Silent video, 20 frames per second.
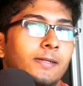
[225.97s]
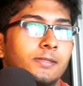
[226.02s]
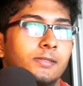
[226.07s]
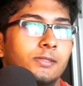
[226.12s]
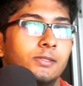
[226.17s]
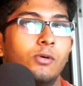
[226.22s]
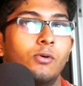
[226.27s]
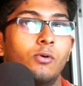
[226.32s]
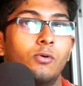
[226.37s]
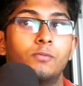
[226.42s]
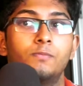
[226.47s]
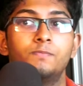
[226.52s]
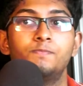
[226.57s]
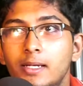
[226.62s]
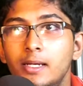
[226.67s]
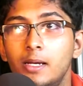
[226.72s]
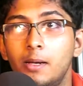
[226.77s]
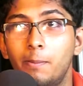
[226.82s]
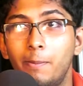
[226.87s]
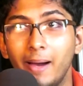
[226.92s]
So
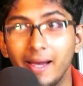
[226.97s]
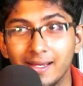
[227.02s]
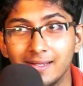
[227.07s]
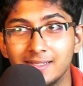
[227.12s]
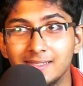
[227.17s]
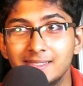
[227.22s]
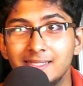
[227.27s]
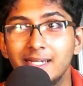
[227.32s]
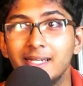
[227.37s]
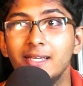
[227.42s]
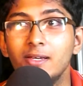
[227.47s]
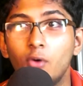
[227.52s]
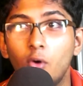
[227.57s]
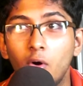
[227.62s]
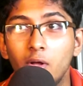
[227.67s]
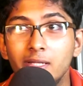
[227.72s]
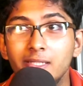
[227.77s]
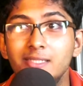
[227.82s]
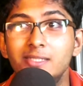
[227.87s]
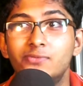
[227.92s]
by understanding
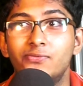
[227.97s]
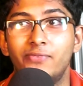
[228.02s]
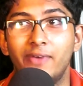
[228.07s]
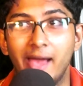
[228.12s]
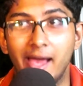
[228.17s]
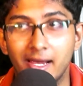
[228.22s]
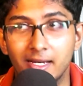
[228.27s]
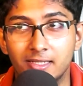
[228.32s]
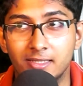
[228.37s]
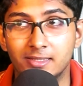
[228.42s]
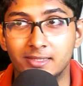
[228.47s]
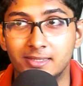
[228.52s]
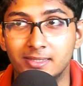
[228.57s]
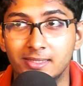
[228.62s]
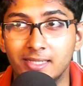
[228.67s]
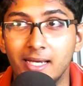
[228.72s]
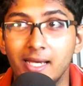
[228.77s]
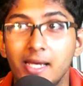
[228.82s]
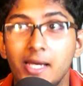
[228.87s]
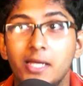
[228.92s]
all these
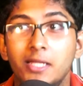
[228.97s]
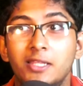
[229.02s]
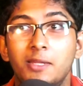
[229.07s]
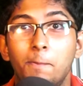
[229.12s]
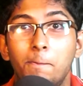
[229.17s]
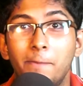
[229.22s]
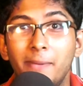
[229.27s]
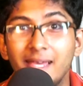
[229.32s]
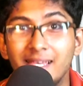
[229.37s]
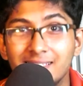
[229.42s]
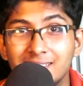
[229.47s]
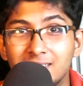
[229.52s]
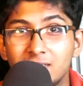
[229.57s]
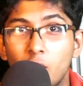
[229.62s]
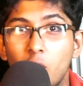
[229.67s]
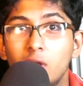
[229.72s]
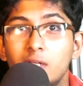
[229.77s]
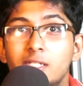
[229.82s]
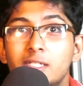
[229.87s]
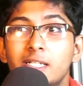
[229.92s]
factors, the best
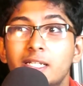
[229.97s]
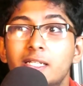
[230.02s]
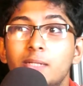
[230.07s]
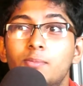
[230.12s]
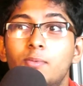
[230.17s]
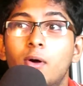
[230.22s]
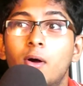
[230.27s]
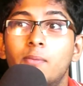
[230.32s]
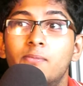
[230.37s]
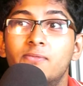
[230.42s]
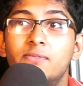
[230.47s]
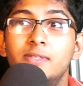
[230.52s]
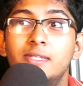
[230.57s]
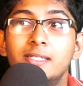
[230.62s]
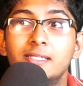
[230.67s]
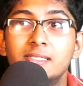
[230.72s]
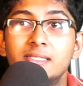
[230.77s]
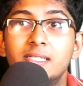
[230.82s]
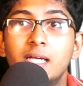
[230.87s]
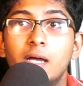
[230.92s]
alternative of
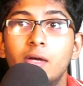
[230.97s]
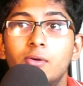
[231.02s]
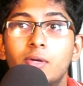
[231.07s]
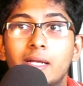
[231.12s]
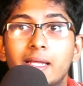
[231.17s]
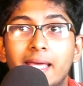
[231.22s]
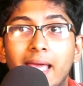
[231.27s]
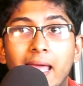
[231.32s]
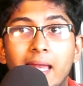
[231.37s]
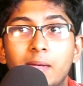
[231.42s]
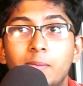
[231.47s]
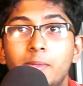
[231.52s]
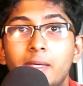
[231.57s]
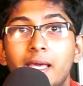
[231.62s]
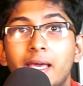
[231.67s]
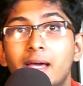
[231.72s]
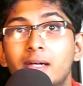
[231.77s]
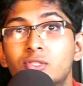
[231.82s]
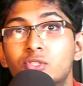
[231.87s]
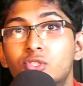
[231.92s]
this diode can be
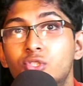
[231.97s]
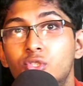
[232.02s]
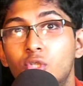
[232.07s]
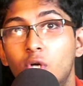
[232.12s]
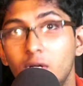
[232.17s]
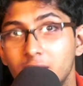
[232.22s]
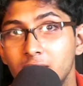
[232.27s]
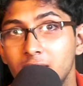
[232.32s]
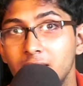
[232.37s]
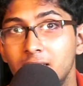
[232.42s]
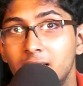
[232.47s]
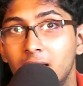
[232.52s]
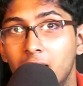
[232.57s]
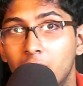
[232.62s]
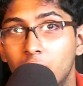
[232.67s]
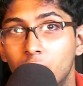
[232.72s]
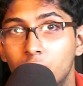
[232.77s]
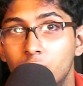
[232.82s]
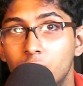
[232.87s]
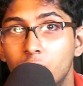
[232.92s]
a Schottky
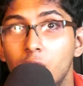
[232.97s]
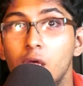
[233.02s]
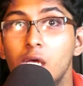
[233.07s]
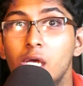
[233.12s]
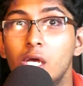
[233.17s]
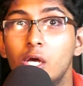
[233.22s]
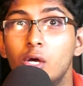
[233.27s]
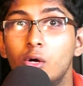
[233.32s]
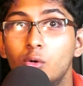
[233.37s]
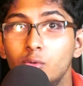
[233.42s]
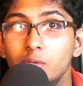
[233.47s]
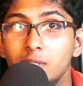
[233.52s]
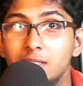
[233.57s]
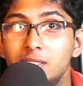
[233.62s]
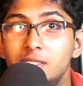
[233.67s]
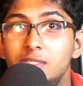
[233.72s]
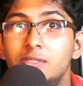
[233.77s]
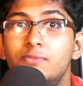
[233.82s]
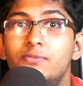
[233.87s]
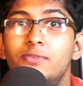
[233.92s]
diode,
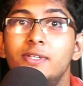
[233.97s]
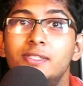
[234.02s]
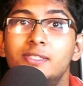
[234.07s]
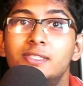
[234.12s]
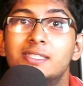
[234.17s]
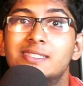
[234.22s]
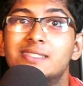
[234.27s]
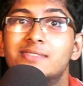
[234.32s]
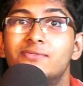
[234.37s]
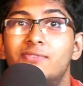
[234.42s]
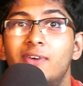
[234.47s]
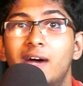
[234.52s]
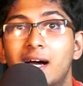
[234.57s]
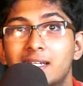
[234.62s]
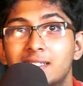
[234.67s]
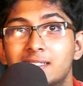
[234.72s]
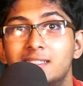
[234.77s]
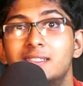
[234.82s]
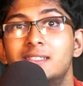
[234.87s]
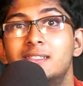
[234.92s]
which features
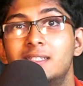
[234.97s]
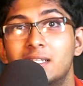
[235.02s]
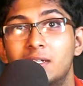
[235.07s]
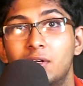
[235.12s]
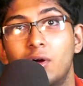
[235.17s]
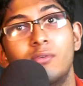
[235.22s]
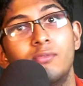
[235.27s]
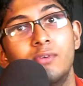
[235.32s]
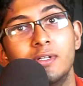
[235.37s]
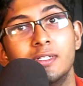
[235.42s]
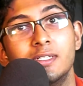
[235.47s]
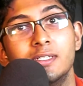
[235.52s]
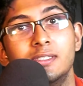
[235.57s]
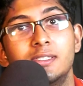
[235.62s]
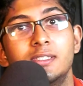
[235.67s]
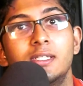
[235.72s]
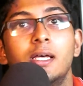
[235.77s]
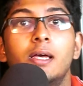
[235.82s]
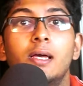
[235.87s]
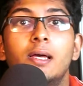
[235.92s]
faster recoveries.